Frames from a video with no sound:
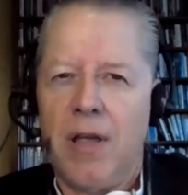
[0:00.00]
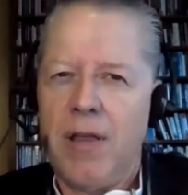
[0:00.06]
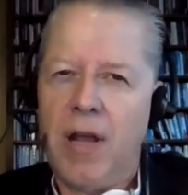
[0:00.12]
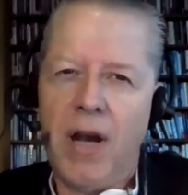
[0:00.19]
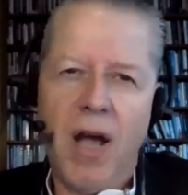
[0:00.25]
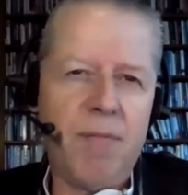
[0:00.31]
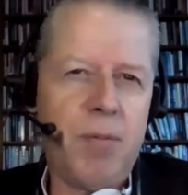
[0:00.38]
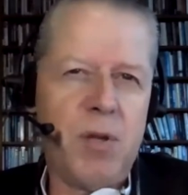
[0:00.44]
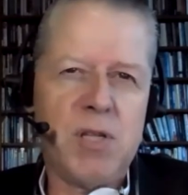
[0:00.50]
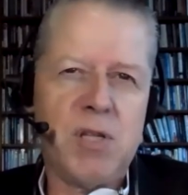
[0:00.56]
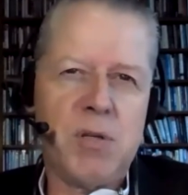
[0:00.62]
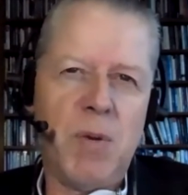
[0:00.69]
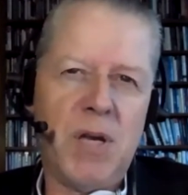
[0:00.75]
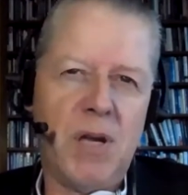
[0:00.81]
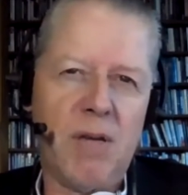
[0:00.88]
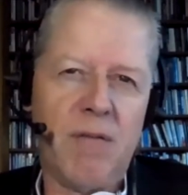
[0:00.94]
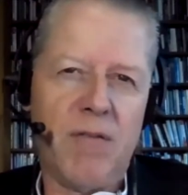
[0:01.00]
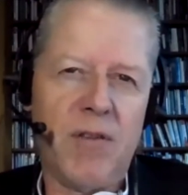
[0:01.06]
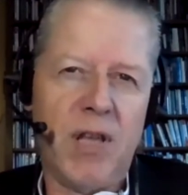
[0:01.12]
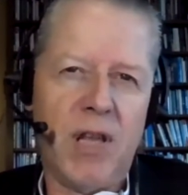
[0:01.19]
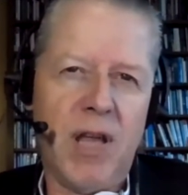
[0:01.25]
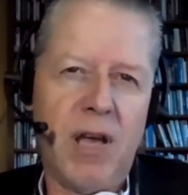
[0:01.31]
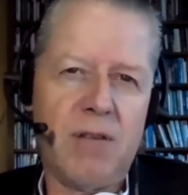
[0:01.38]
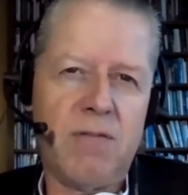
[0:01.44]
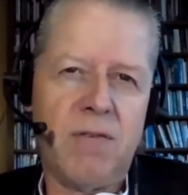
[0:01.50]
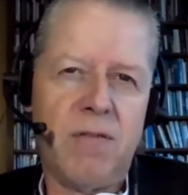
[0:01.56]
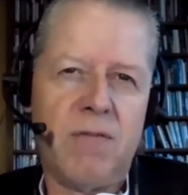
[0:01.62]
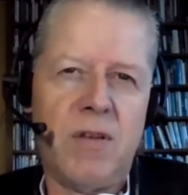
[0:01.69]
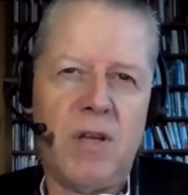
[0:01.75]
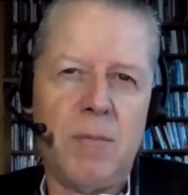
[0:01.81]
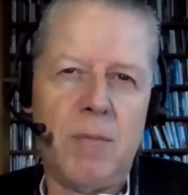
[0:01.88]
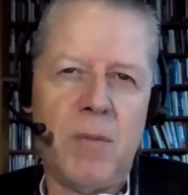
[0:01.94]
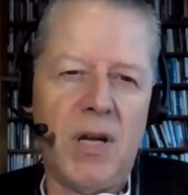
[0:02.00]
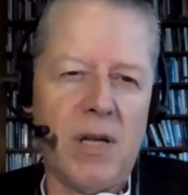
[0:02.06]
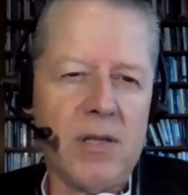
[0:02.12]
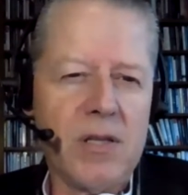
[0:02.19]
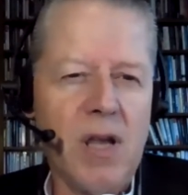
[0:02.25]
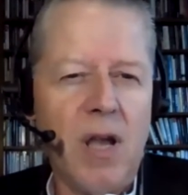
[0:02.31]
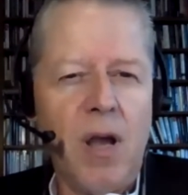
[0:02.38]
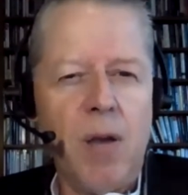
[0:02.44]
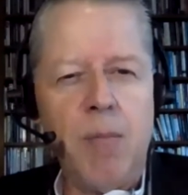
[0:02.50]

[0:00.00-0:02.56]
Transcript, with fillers: that I've been speaking for the last 15 minutes.